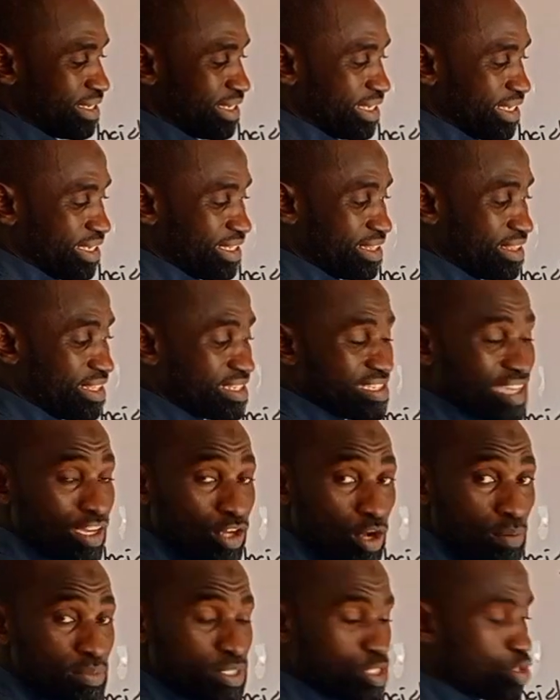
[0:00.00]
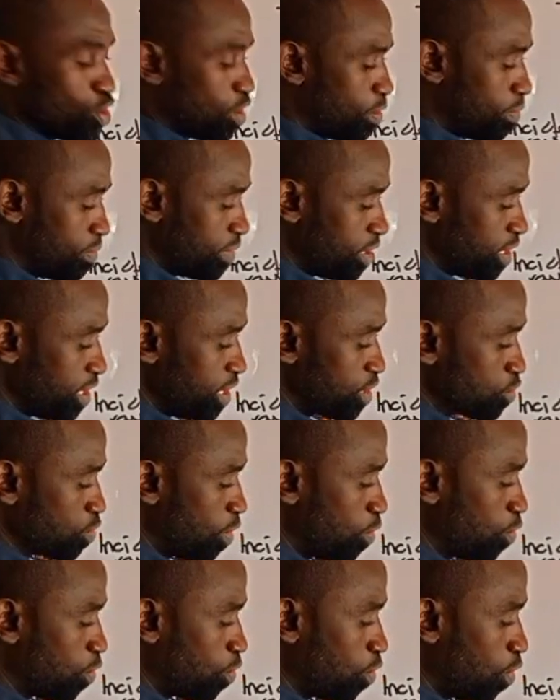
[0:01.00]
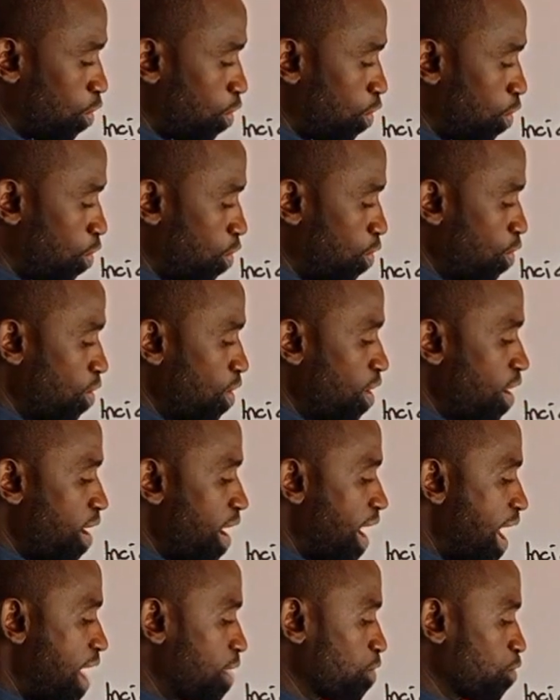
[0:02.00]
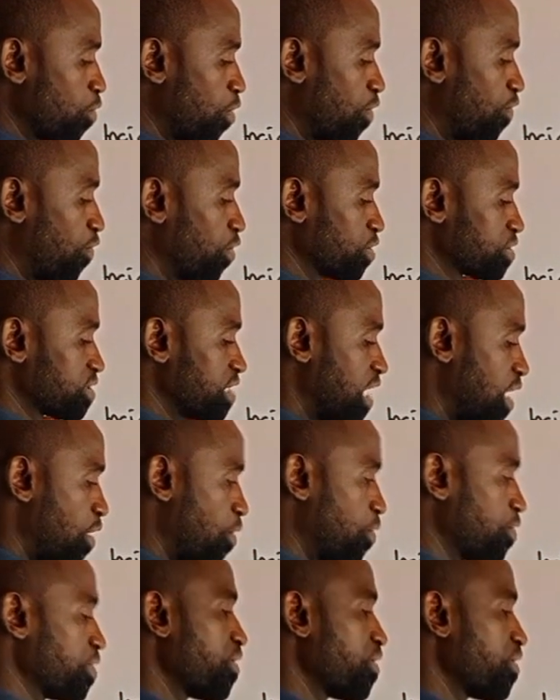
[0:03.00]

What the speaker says: in the second medium is what we call angle of what now?